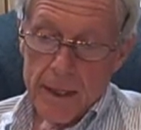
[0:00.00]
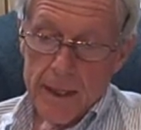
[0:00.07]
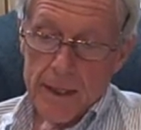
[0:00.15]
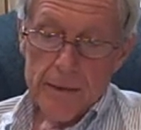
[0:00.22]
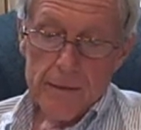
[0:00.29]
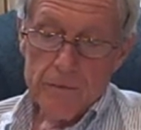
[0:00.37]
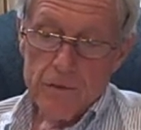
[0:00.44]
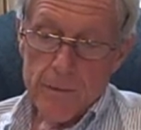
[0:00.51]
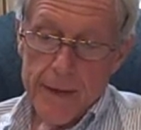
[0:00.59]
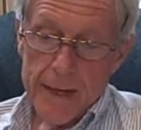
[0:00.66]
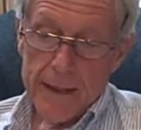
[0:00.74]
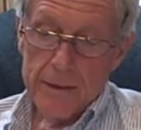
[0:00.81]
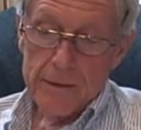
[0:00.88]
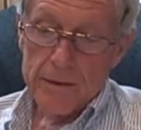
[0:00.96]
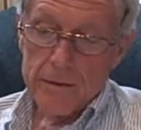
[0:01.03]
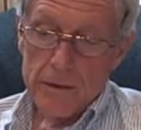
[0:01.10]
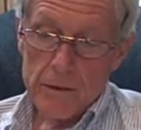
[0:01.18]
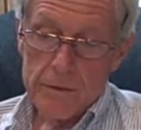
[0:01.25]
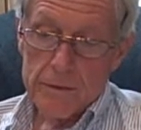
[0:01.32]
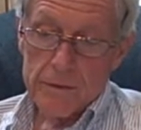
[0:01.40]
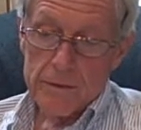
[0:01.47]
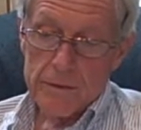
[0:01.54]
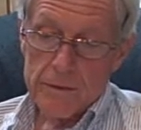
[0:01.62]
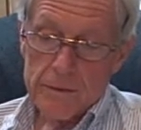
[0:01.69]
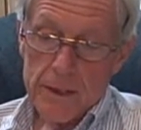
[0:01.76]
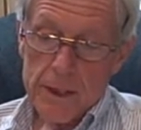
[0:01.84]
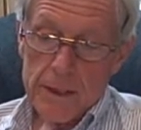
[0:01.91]
In a dramatic conclusion,
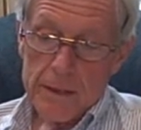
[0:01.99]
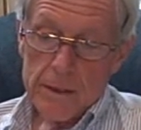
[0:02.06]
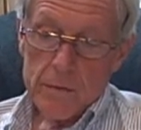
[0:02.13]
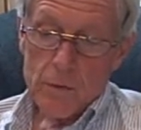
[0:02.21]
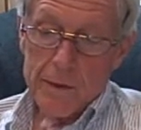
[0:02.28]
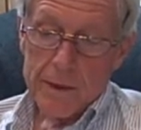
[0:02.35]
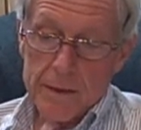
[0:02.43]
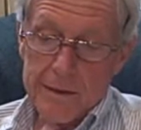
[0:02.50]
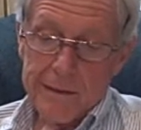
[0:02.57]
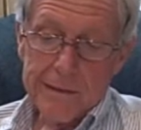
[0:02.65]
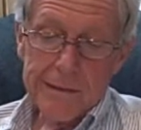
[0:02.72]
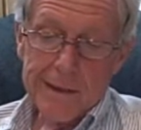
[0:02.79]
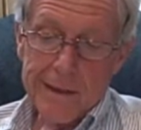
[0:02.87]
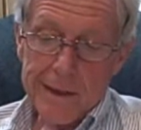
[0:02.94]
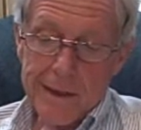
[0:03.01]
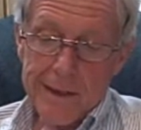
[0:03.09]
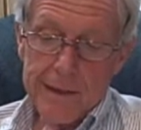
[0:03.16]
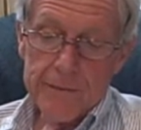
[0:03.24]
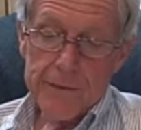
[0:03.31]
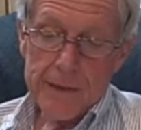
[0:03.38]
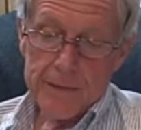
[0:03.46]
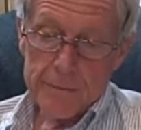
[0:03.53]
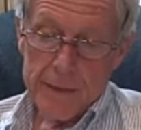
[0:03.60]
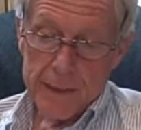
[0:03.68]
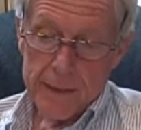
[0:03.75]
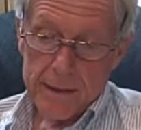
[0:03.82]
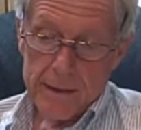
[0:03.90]
we learn that life has
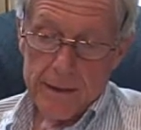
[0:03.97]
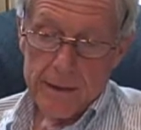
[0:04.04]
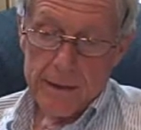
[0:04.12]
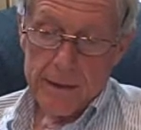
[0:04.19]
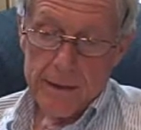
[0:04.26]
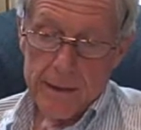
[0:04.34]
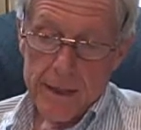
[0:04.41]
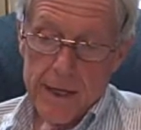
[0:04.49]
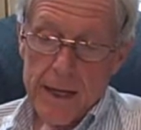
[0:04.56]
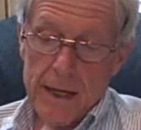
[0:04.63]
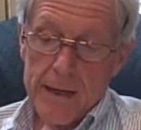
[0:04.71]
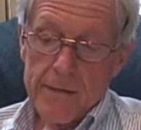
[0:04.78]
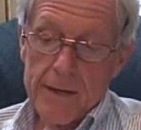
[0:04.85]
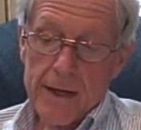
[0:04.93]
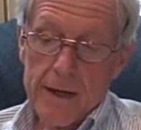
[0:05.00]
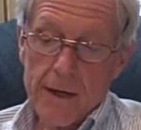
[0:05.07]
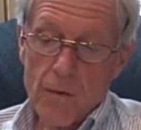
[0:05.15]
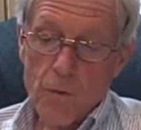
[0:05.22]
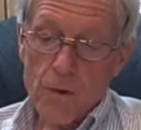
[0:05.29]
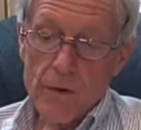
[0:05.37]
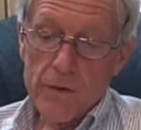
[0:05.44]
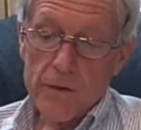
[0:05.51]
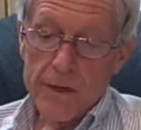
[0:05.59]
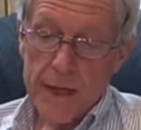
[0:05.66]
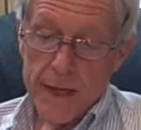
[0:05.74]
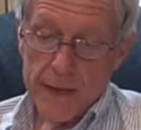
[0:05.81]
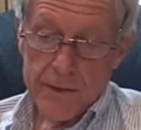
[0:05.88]
meaning, that our world
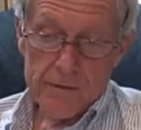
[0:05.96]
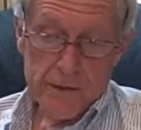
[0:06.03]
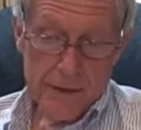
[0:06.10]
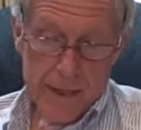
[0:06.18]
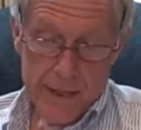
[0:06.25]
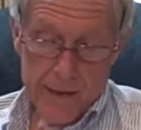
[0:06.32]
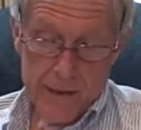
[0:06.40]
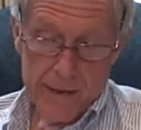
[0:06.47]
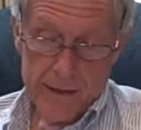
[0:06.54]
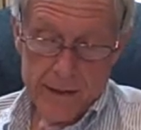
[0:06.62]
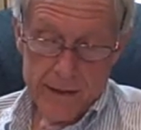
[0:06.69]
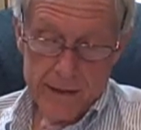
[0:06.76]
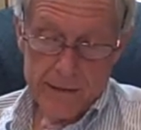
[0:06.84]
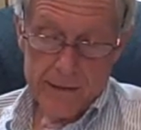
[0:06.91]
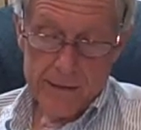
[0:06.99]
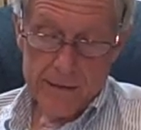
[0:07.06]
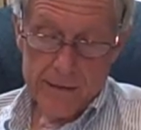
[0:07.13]
has a caring God,